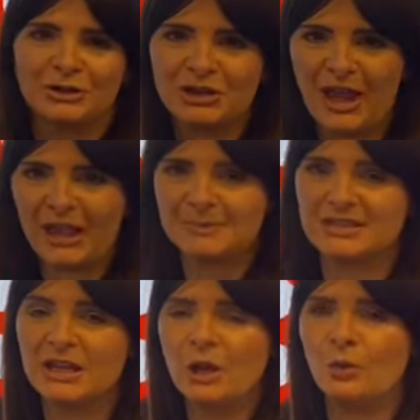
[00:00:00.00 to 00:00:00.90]

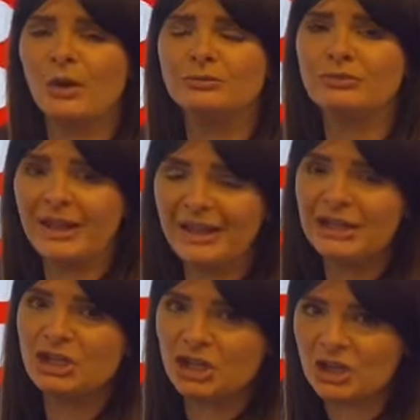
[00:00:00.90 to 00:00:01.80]
shapes. We're
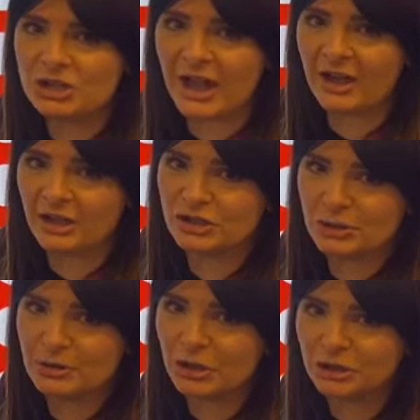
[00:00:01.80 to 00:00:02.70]
really good at our
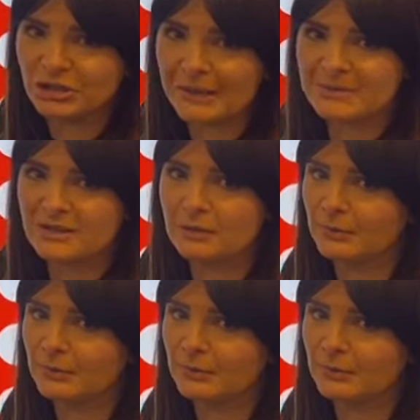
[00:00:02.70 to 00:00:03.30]
Makaan shapes, aren't